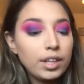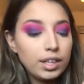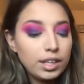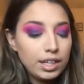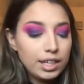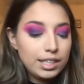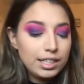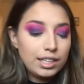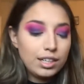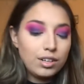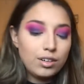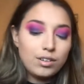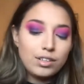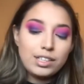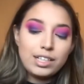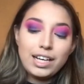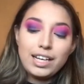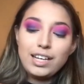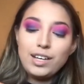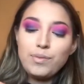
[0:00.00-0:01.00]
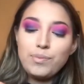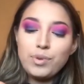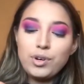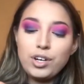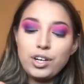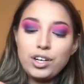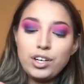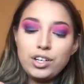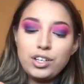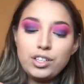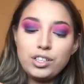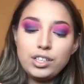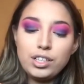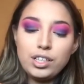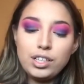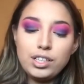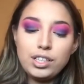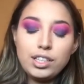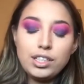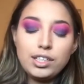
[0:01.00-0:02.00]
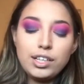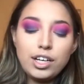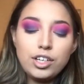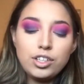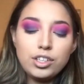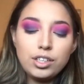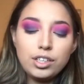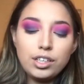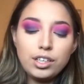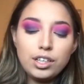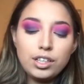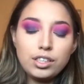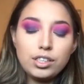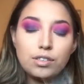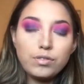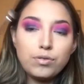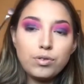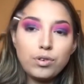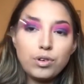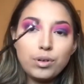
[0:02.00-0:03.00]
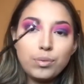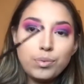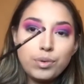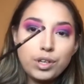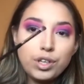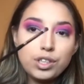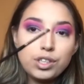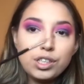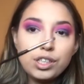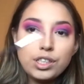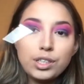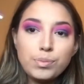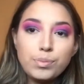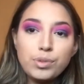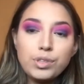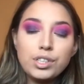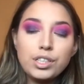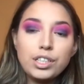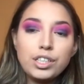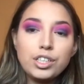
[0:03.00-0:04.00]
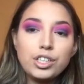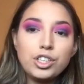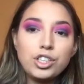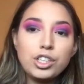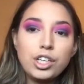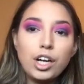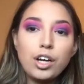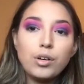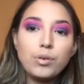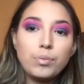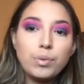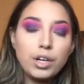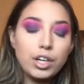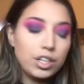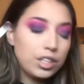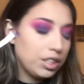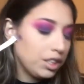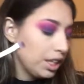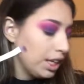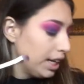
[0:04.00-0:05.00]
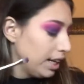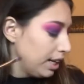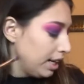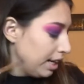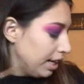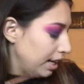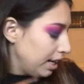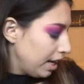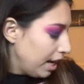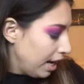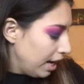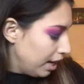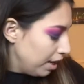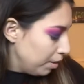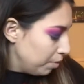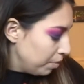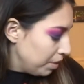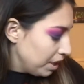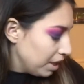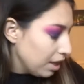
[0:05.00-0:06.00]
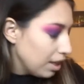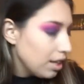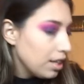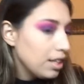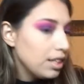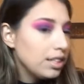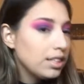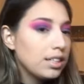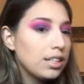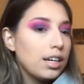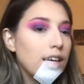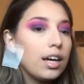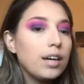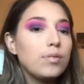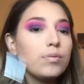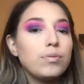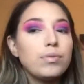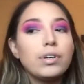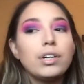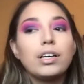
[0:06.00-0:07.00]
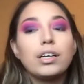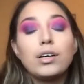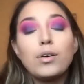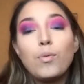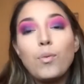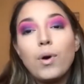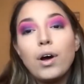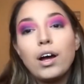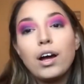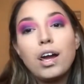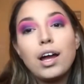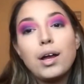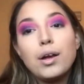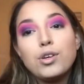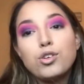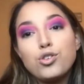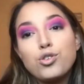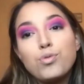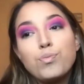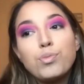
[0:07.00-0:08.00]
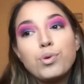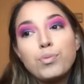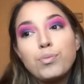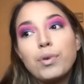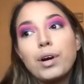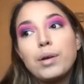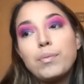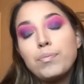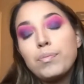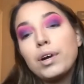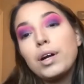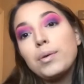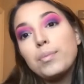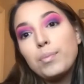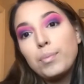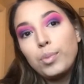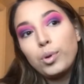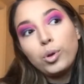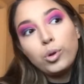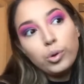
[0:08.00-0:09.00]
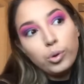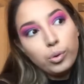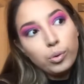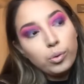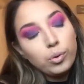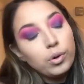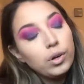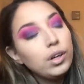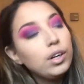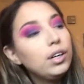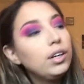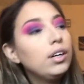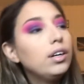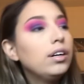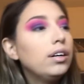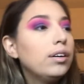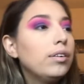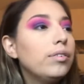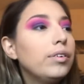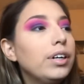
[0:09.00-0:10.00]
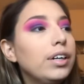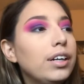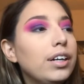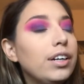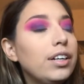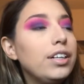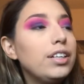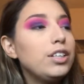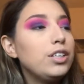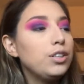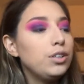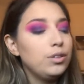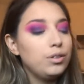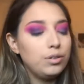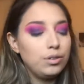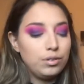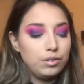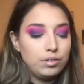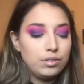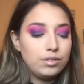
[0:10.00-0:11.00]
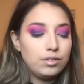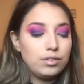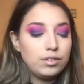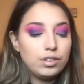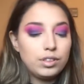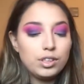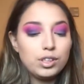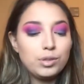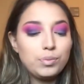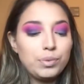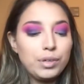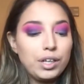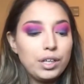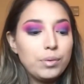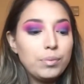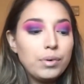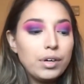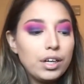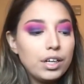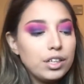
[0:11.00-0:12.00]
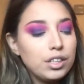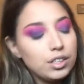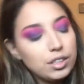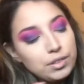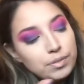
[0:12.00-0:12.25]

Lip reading: this little tiny brush. This is actually a Sephora brush. It's a precision shadow brush. And because I really want a super bright blue, we're going to spray the brush